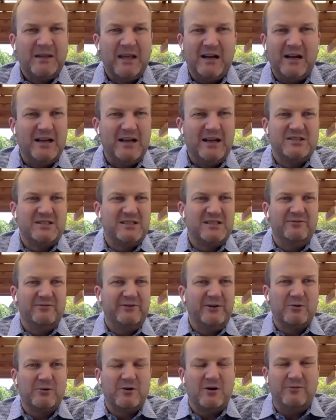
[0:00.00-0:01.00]
And I just
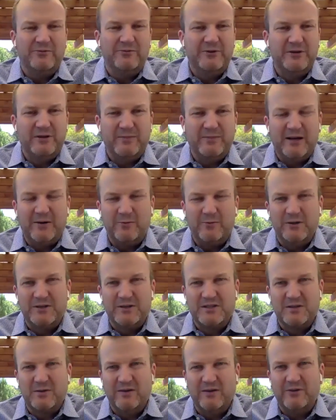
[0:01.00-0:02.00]
didn't feel confident about it
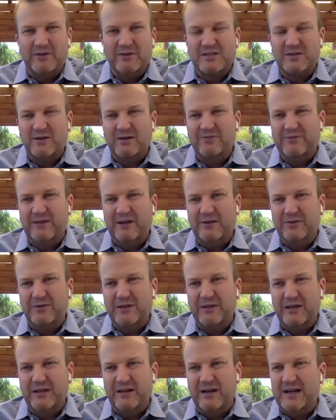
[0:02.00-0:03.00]
whatsoever. So I felt
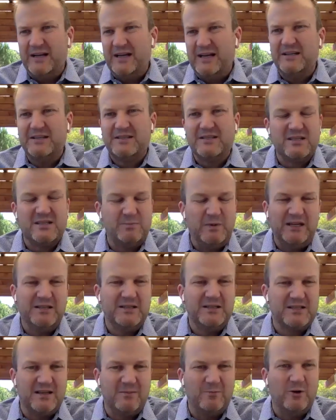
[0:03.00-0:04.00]
that I needed to speak
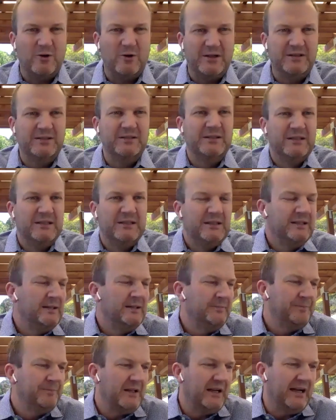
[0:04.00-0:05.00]
to someone
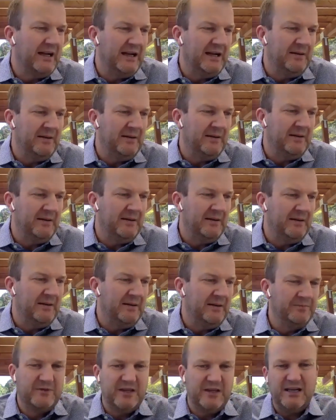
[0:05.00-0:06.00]
that
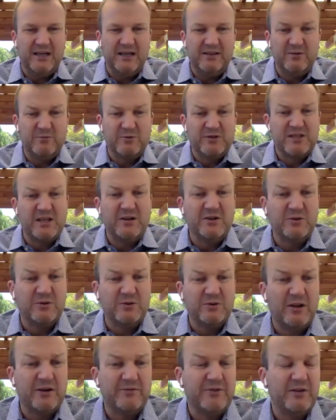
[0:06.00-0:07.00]
was
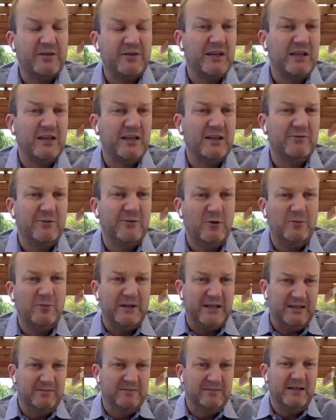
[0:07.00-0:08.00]
going to do a lot of the thinking
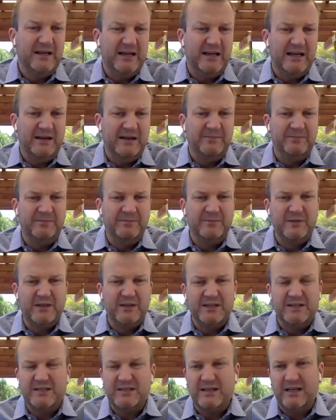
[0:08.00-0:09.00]
for me.
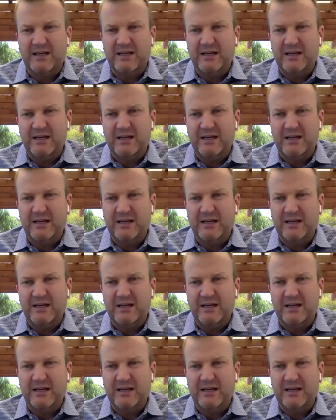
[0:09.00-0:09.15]
That's